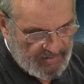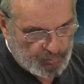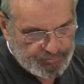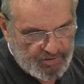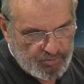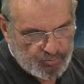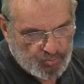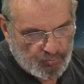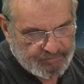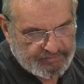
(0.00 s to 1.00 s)
I was eight years
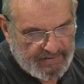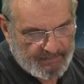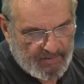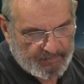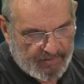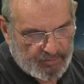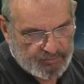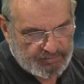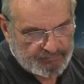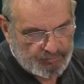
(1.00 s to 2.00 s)
old at the time. My
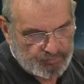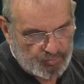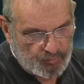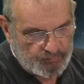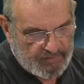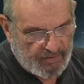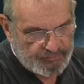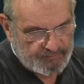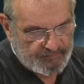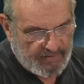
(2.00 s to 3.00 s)
parents lived at
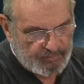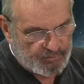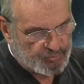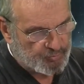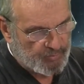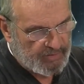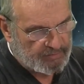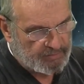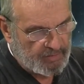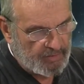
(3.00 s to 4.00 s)
2,500
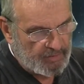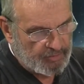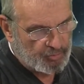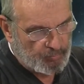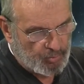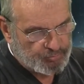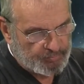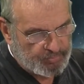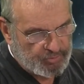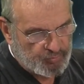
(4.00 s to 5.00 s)
Strand in Hermosa
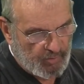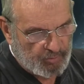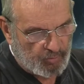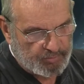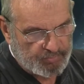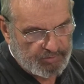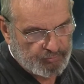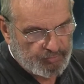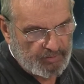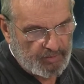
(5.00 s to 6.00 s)
Beach, right on the
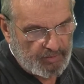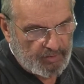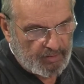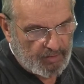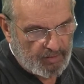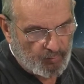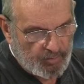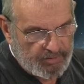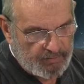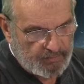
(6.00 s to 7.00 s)
beach. Uh,
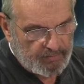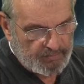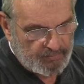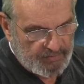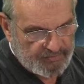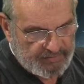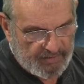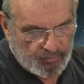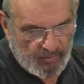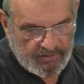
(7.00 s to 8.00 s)
we thus
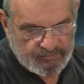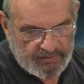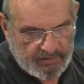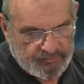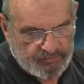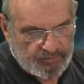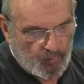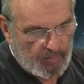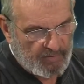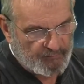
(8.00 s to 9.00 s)
had a grandstand seat.
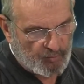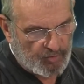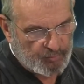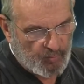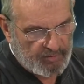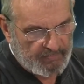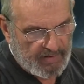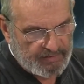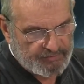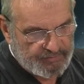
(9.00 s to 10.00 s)
While my father went
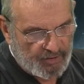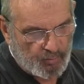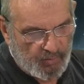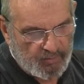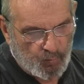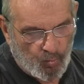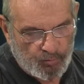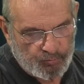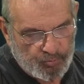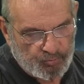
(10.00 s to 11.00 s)
about his air raid
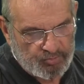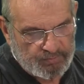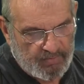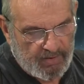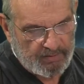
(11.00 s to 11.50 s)
warden duties, my